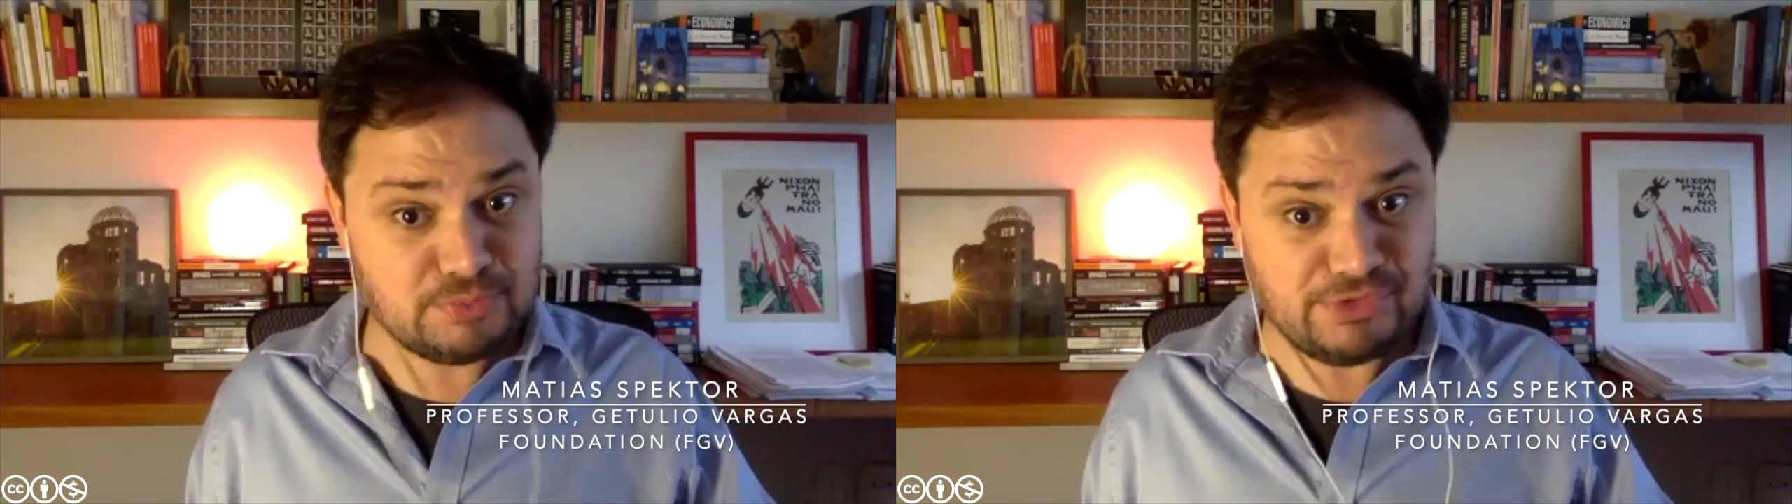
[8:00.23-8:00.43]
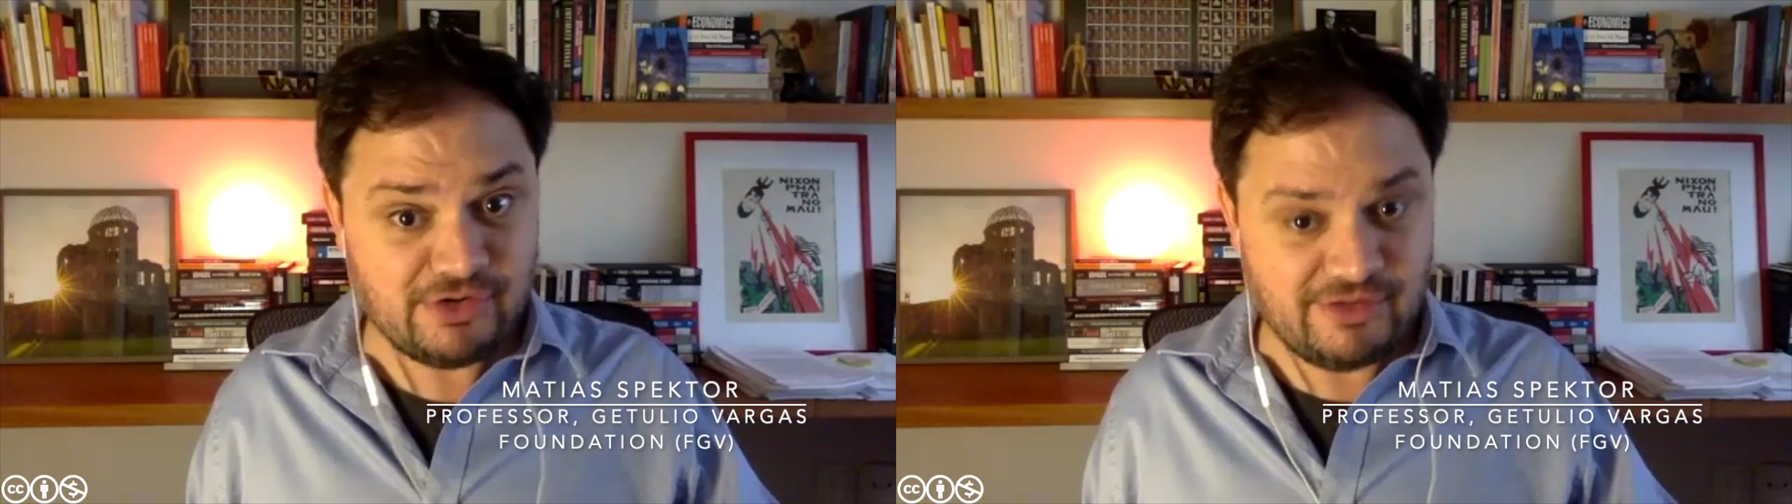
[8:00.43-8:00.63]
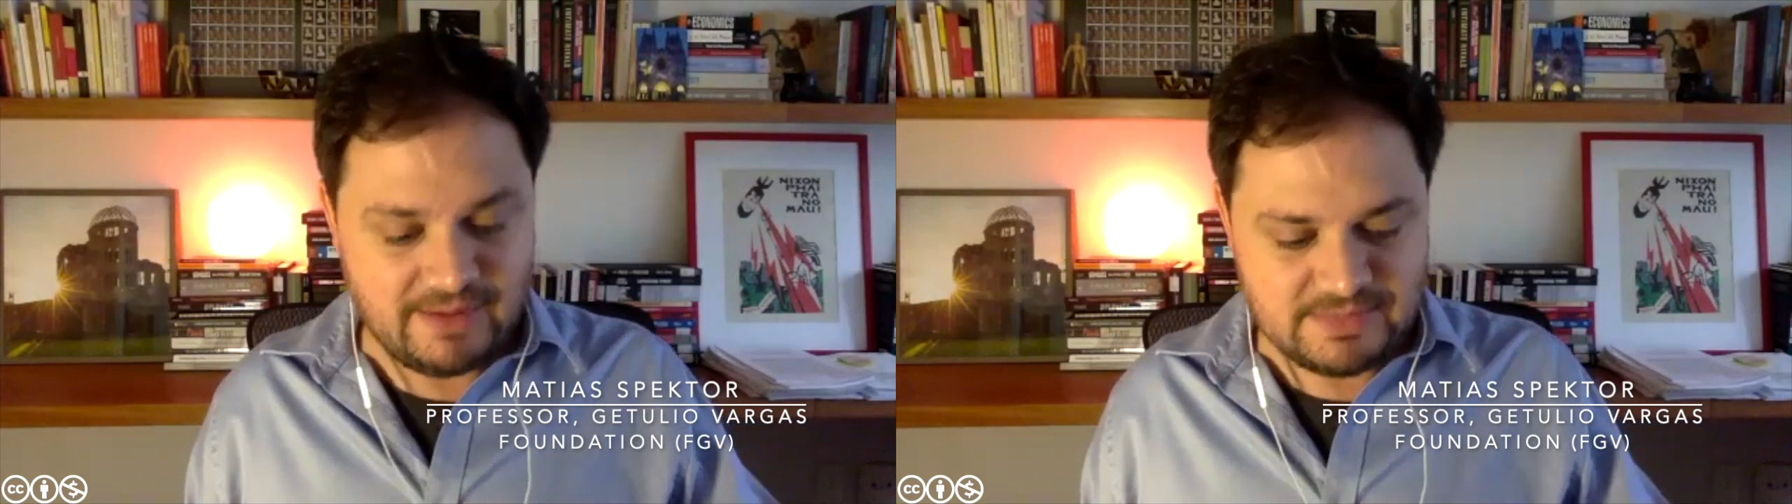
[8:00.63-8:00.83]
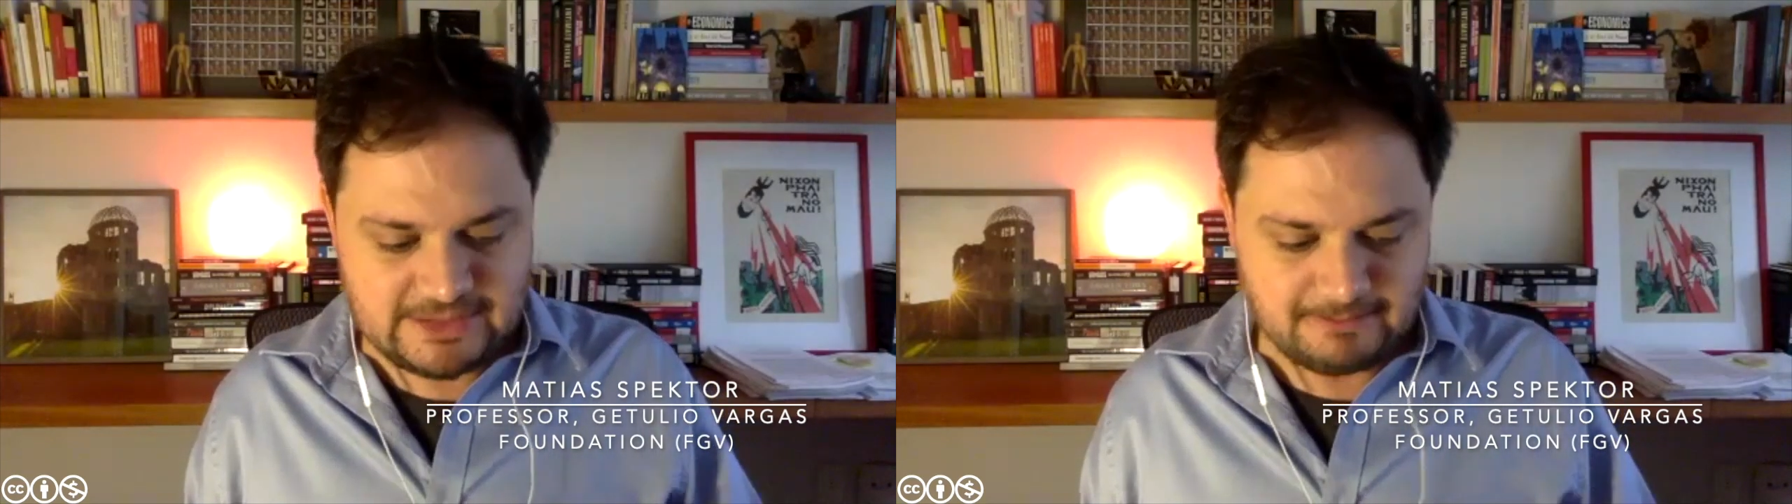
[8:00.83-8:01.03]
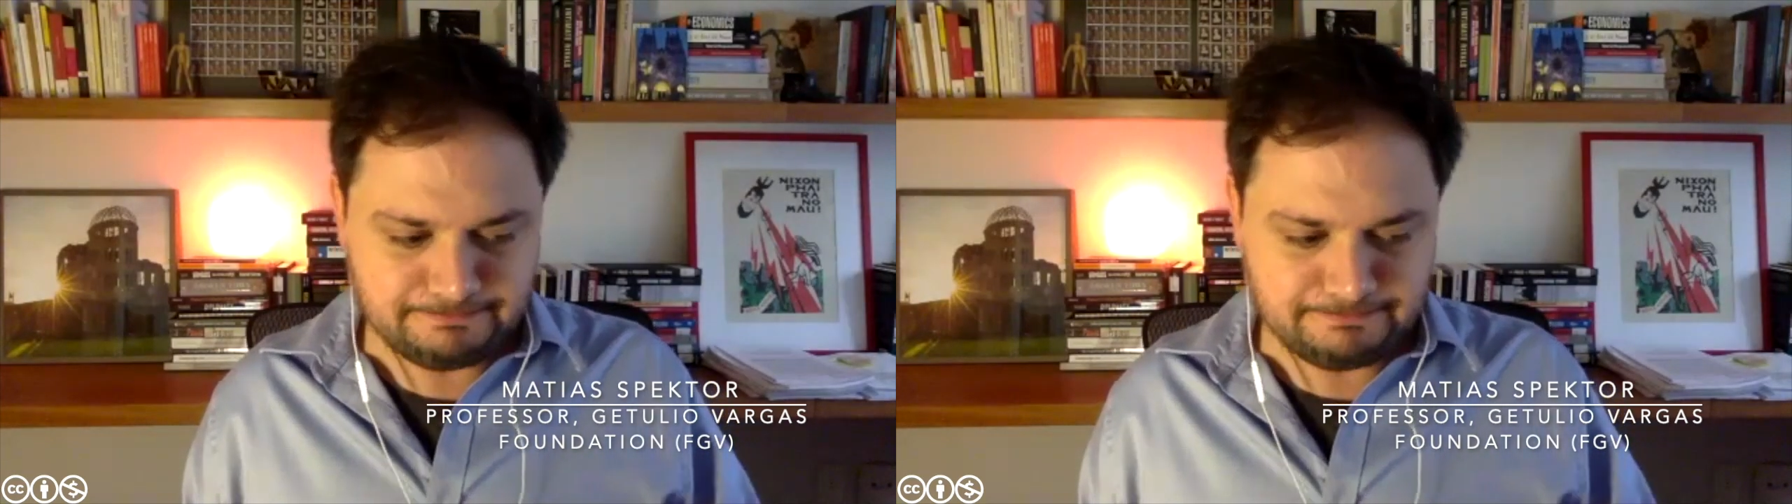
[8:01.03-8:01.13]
programs.